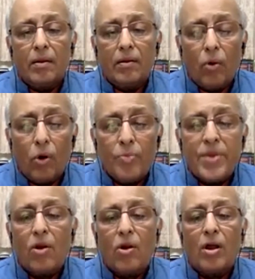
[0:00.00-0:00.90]

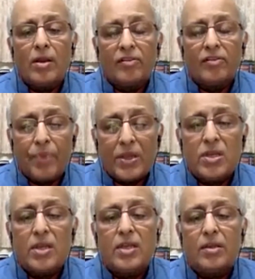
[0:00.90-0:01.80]
Omicron,
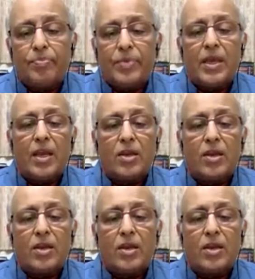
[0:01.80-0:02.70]
especially the
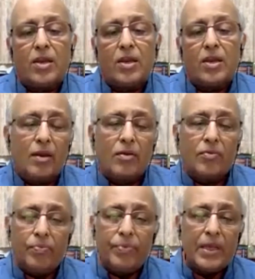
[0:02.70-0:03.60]
BA.2 variant
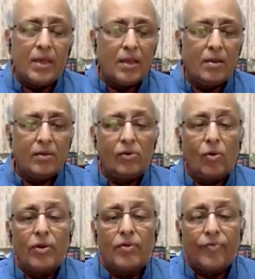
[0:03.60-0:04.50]
being so
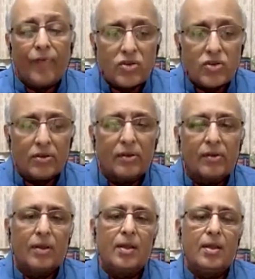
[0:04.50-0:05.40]
infectious,
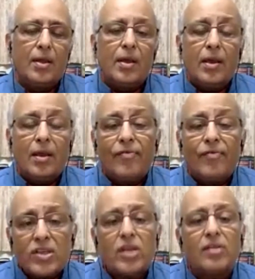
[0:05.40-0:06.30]

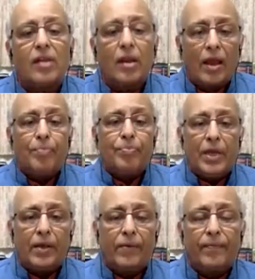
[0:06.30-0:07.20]
infections are happening.
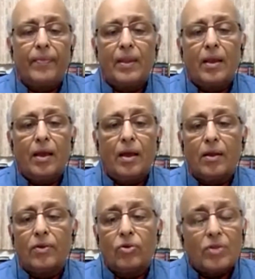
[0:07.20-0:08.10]

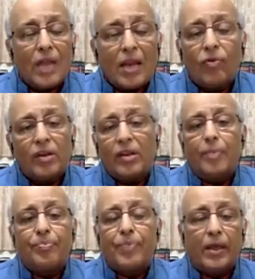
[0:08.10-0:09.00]
So that's what's
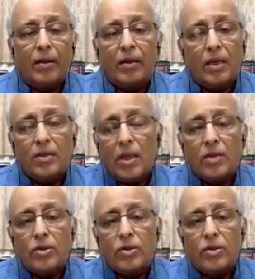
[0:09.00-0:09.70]
happening in